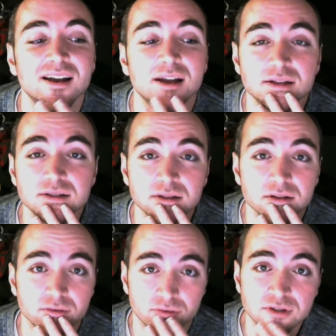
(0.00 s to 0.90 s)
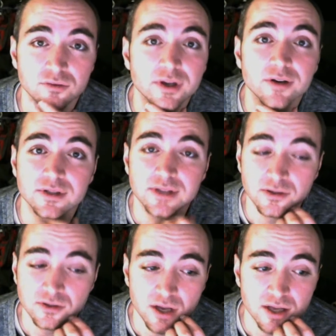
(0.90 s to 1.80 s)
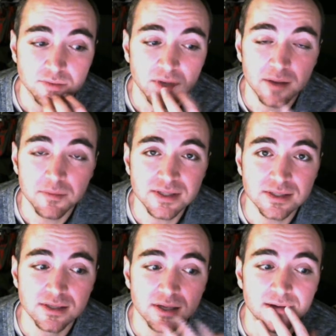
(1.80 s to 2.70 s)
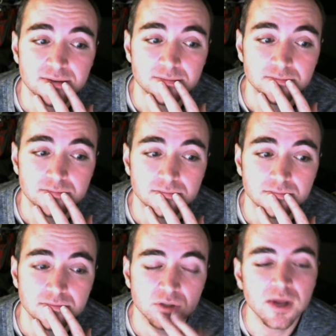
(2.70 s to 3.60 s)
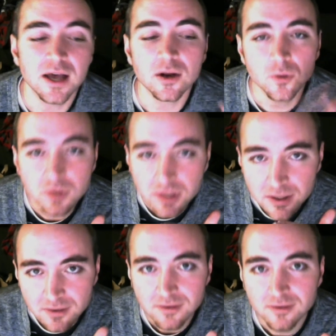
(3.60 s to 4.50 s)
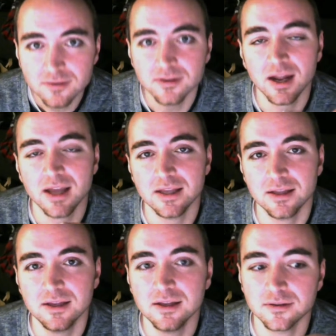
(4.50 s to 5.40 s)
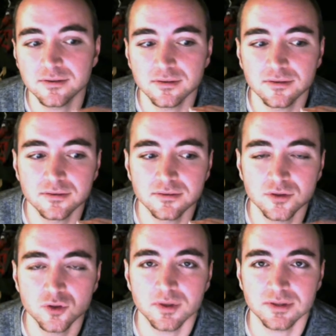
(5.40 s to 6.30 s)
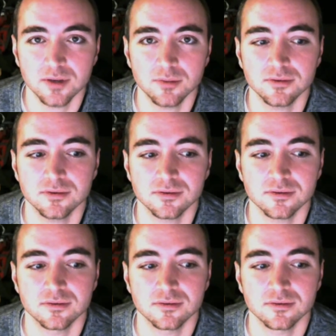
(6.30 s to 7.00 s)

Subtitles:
It's a rigorous exercise, but I missed it today. So not only did I eat 2 McDoubles.